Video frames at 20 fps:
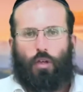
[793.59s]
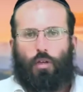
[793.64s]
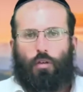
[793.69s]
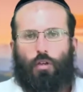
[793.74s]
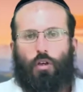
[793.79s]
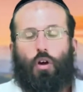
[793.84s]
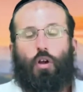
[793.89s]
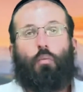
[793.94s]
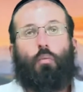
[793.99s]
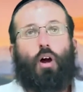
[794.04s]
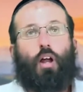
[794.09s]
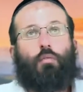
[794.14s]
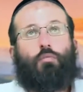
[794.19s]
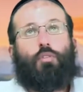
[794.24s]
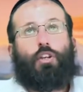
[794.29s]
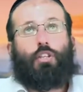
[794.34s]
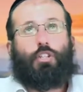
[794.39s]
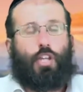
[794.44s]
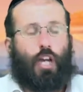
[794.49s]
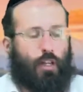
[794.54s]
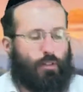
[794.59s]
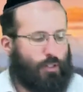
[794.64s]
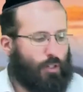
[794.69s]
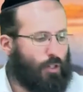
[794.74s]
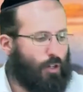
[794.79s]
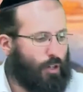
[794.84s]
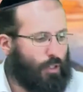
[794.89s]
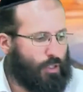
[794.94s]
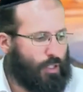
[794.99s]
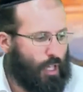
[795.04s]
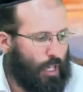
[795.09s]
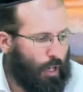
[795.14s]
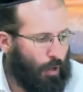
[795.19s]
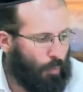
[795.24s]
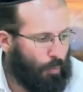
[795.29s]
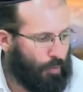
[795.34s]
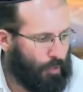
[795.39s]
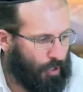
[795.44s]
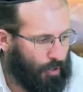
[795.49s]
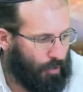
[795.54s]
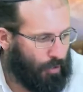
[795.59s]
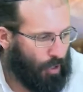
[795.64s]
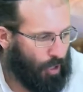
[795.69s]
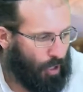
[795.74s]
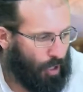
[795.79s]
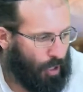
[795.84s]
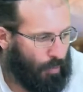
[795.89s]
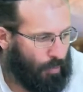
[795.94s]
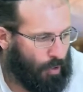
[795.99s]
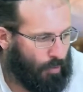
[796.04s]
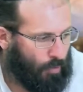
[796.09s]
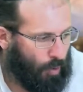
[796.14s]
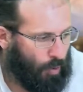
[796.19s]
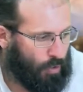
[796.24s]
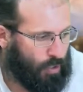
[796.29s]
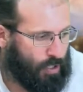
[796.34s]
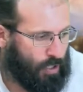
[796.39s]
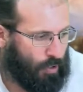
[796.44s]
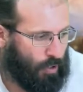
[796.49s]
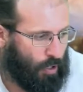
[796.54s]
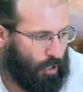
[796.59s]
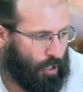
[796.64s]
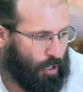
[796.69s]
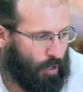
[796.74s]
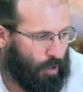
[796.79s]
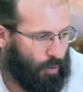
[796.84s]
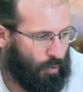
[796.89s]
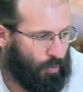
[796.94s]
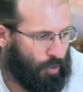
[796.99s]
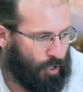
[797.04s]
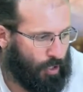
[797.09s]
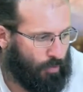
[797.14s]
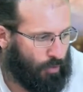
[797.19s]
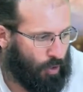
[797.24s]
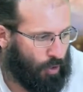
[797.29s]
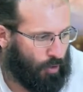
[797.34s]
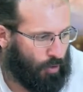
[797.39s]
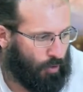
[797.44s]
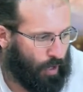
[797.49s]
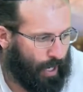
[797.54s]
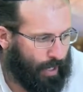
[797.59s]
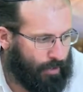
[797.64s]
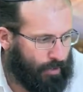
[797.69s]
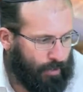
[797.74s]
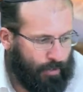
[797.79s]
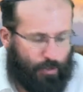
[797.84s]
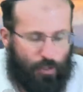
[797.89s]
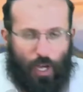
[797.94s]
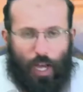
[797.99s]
You've got to, one, reach out to God to help you, but you've also got to know that you've got grounded.